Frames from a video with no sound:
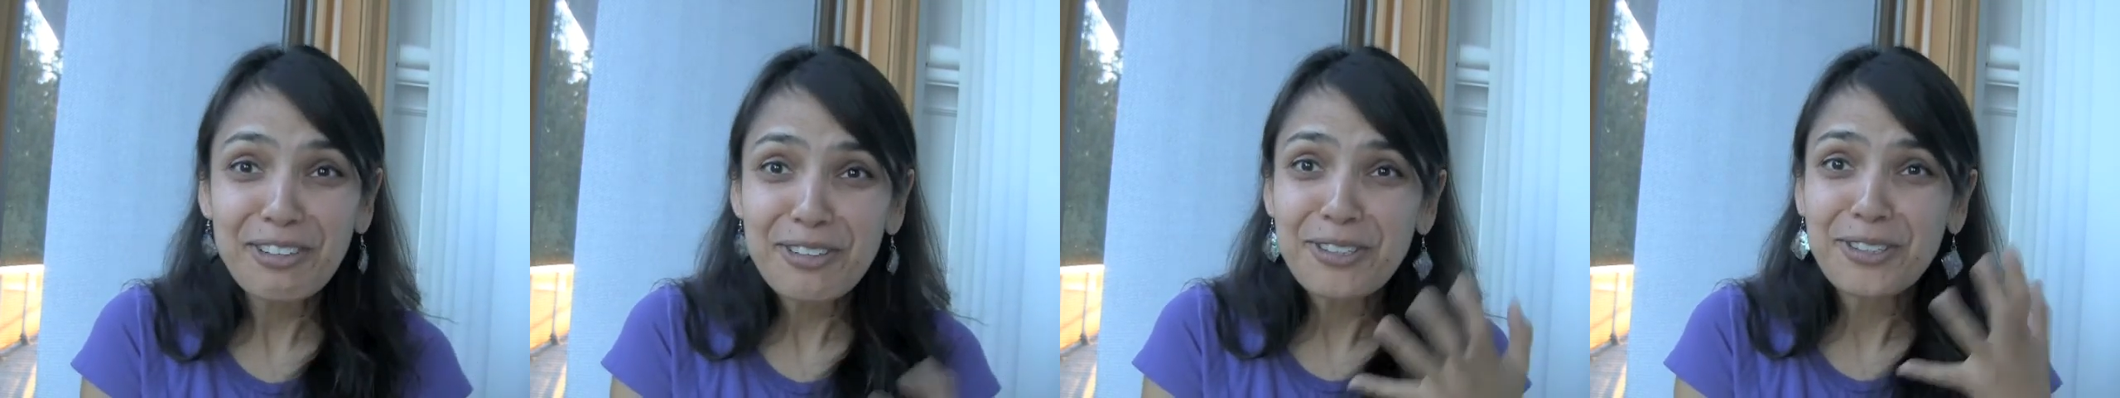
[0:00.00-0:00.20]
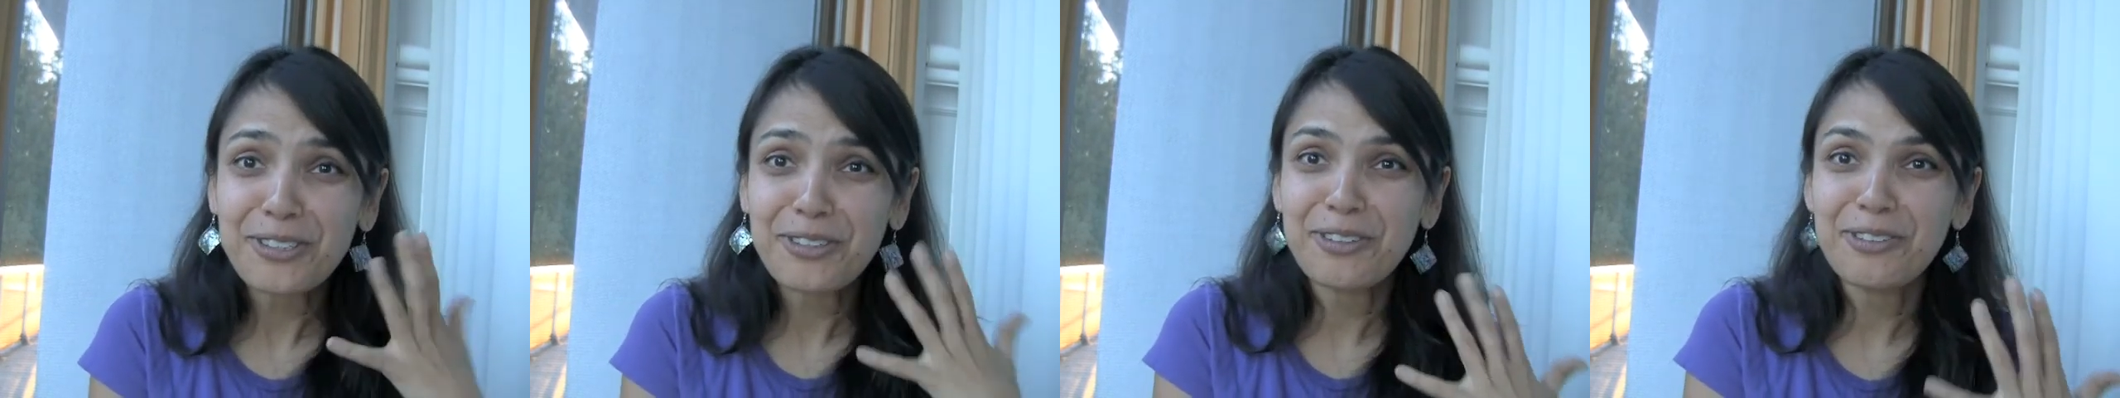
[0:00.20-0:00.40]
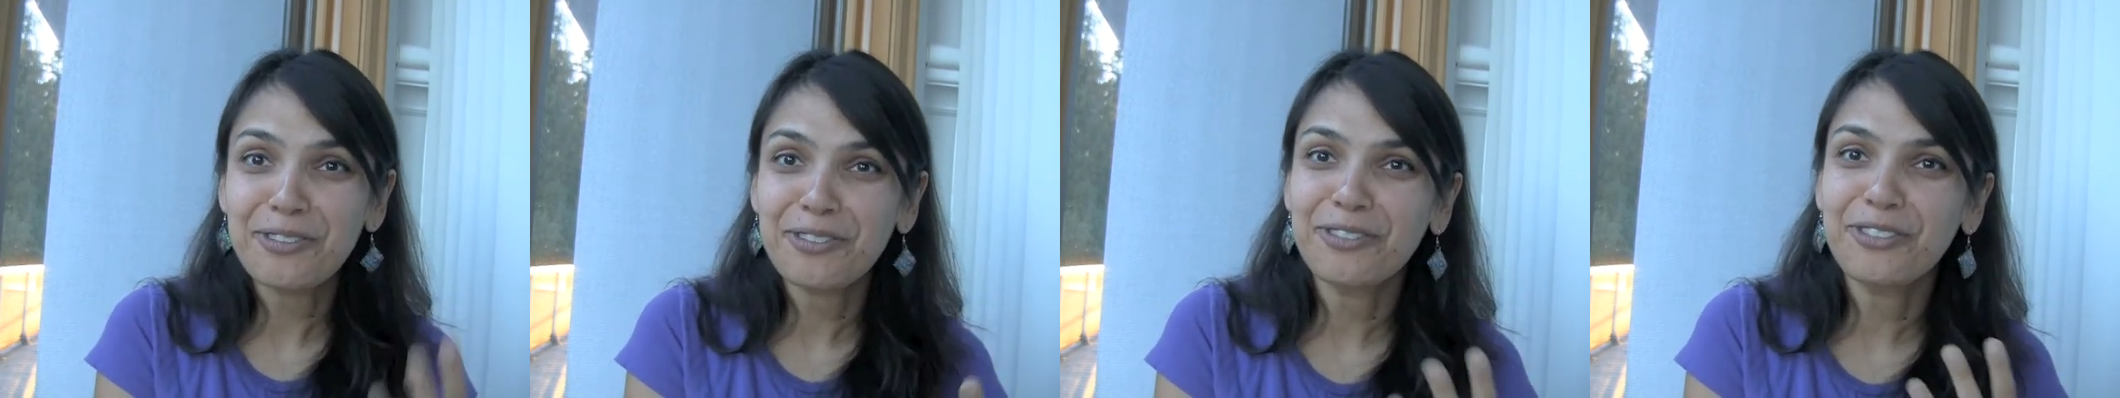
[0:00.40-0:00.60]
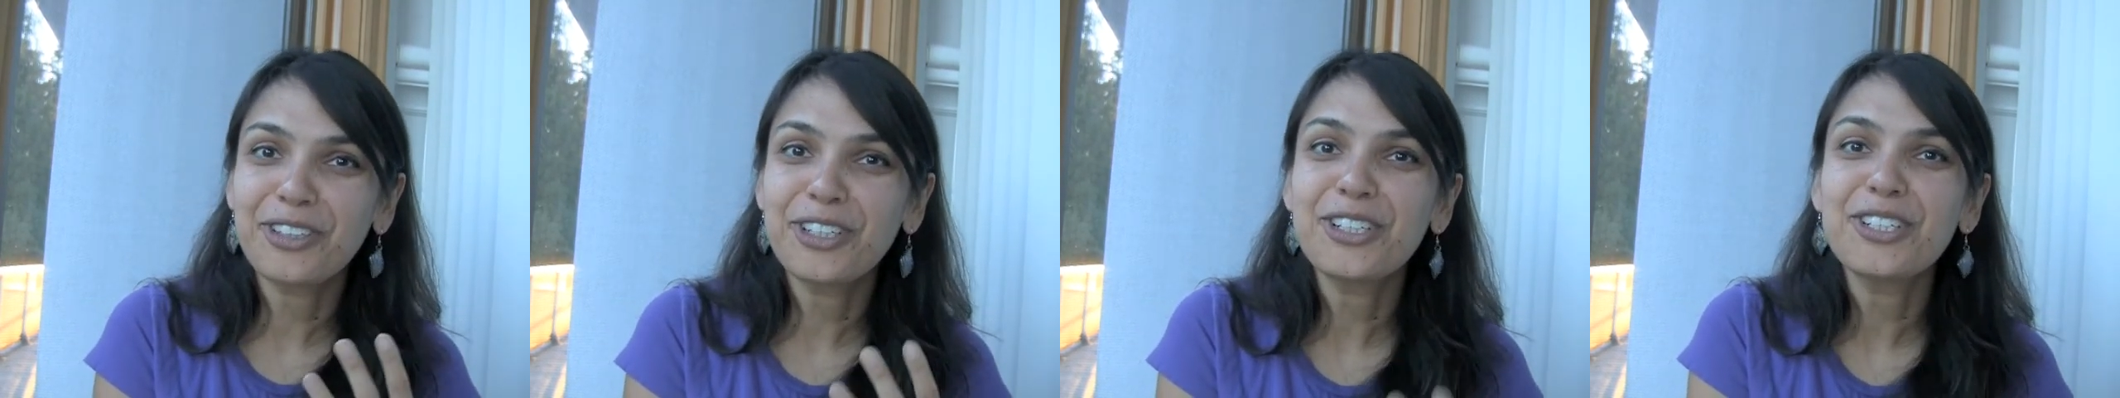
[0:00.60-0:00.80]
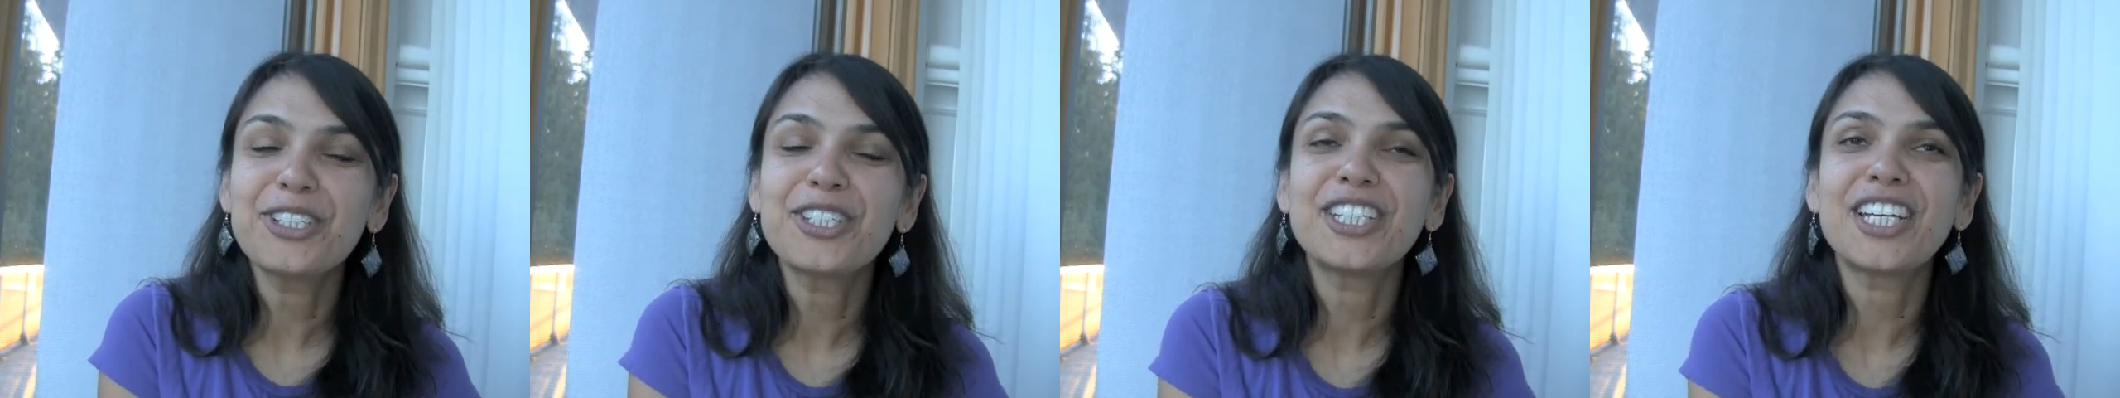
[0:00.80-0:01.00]
So the
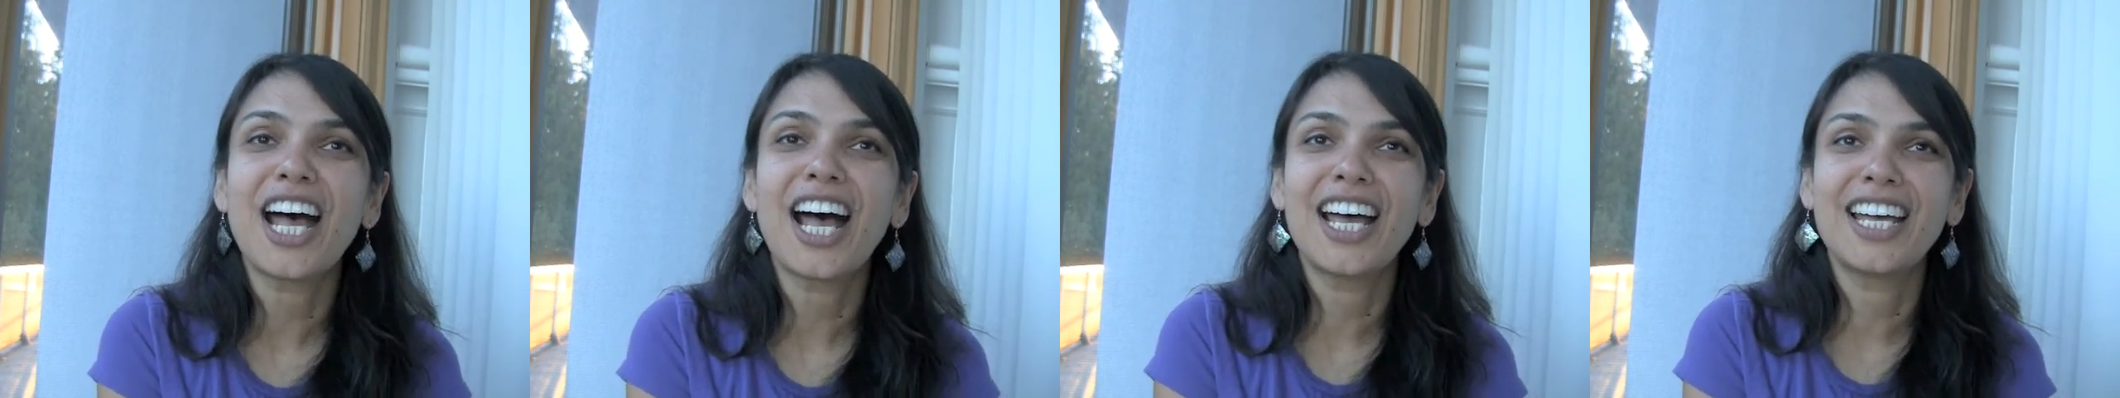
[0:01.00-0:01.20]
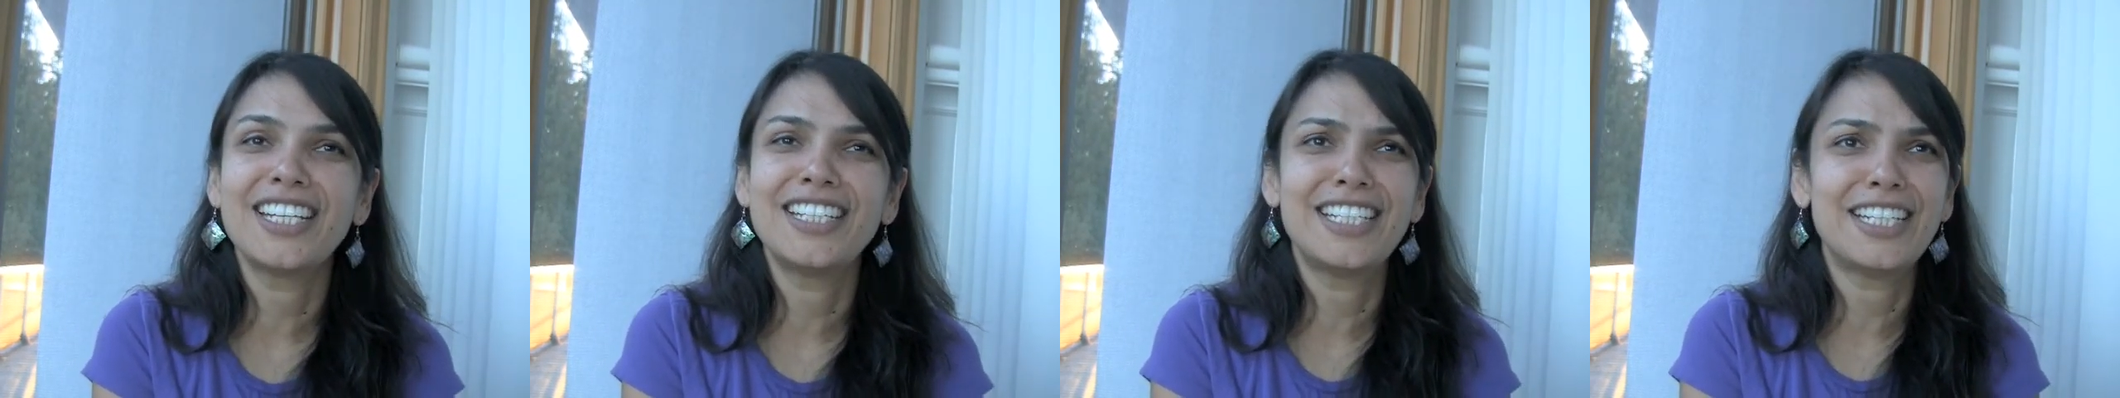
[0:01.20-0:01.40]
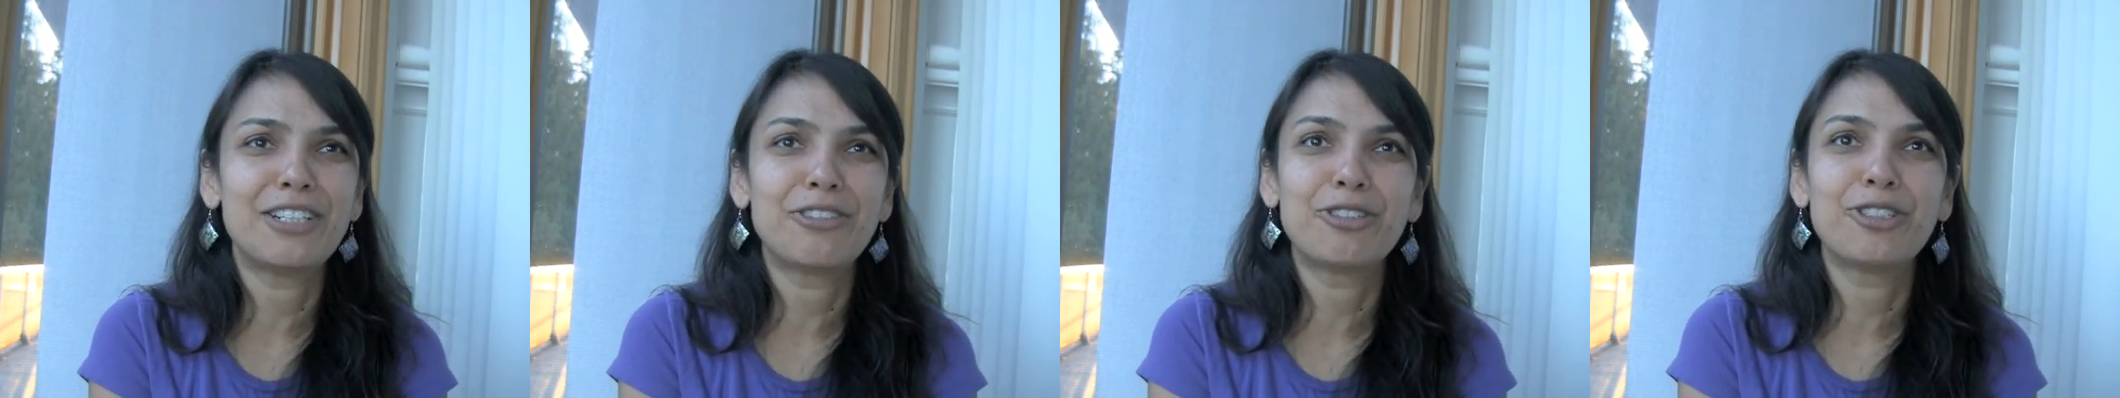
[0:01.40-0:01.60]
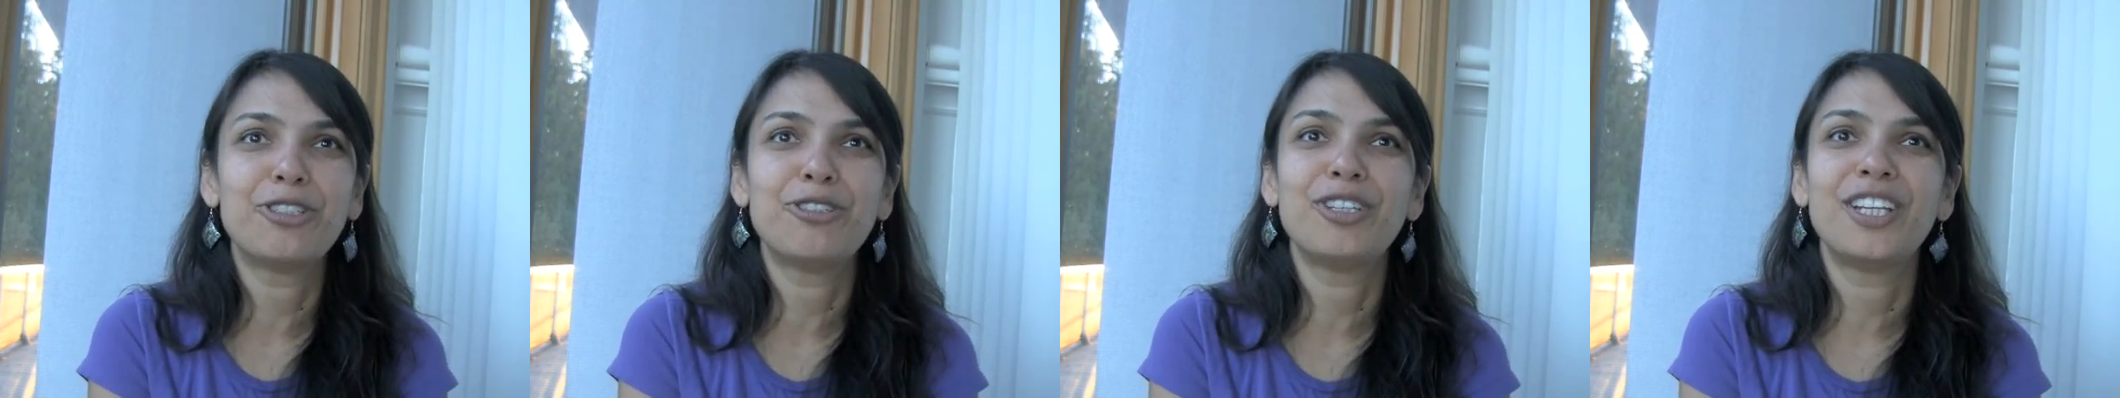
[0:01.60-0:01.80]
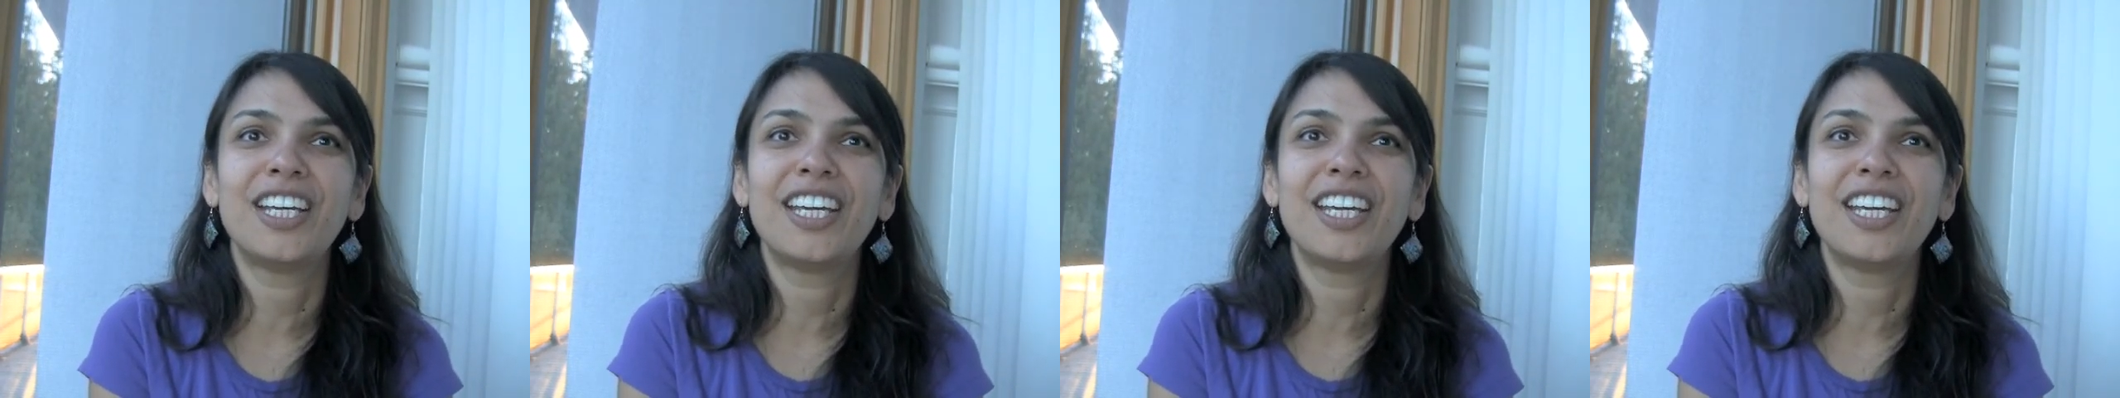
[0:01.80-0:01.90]
first day or two,